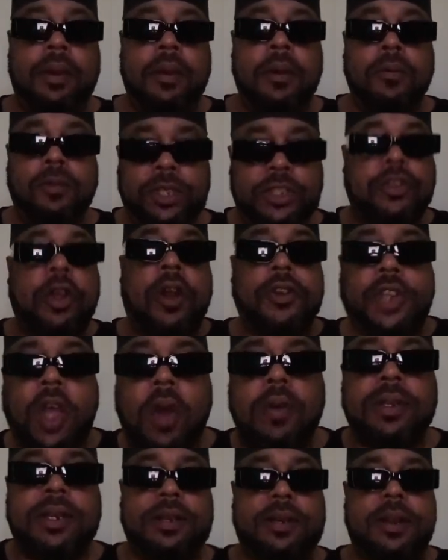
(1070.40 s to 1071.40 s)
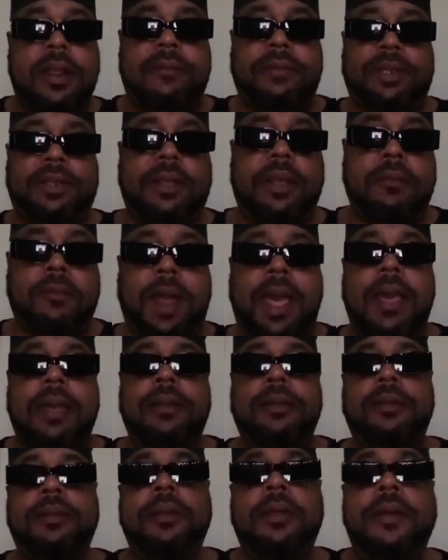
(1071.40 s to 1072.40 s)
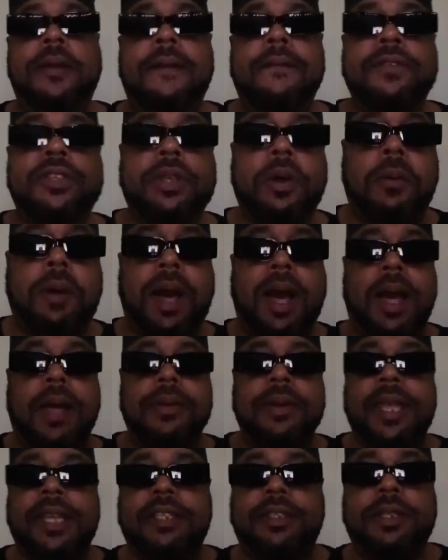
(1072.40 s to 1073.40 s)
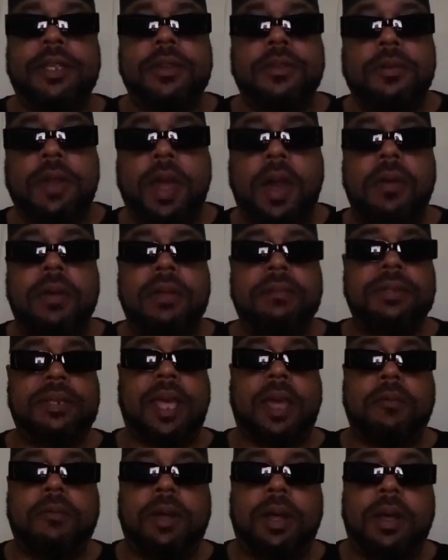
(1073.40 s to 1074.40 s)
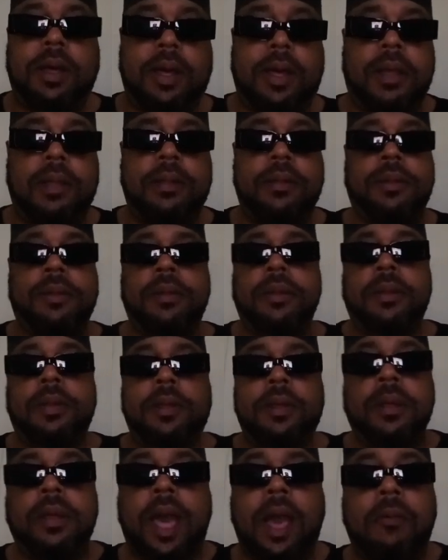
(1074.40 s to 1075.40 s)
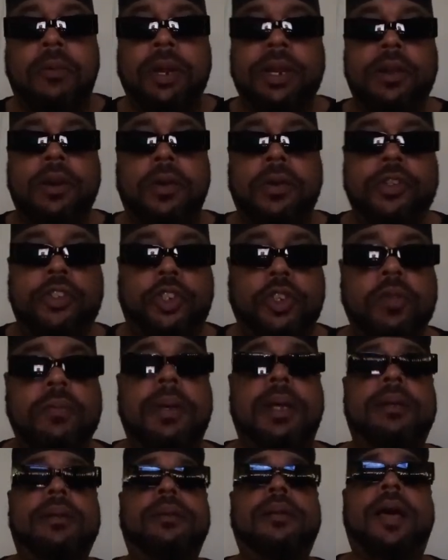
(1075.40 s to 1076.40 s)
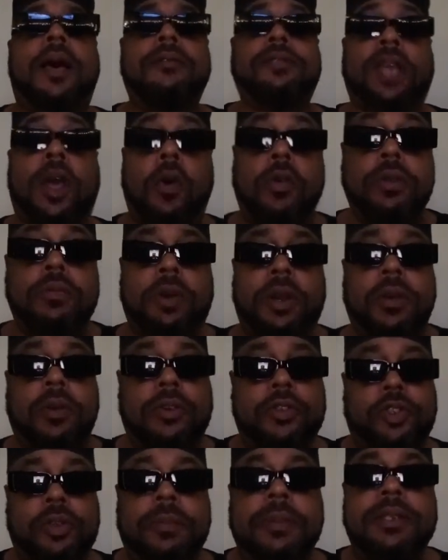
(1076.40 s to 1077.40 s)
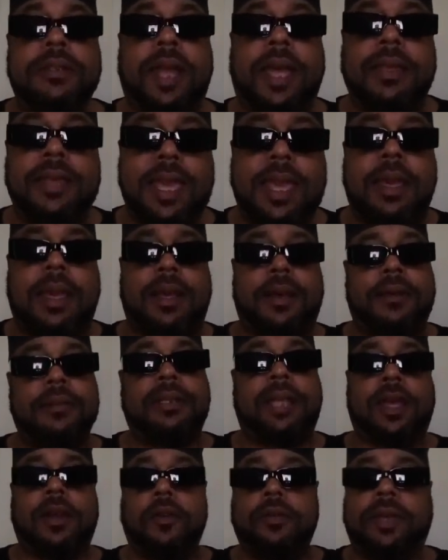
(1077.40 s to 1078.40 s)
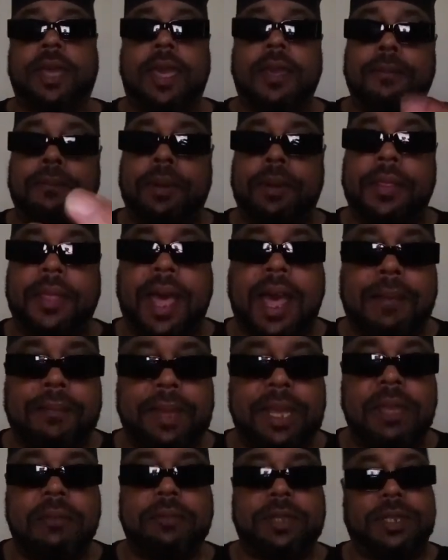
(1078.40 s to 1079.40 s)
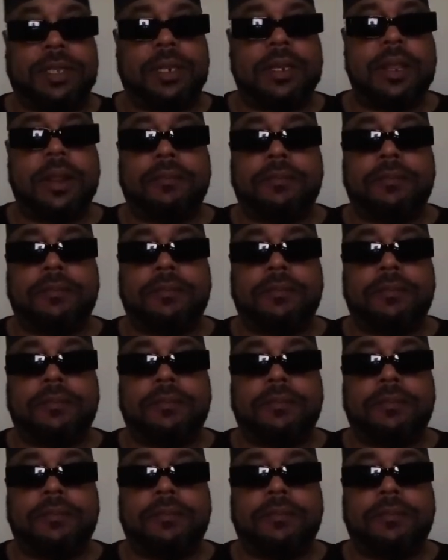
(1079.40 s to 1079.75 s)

We start talking and everything, right? So next thing you know, he was like, well, I want to go to Juma. I was like, oh, you want to go to Juma? He's like, yeah. I was like, okay. Brother Amin was in there.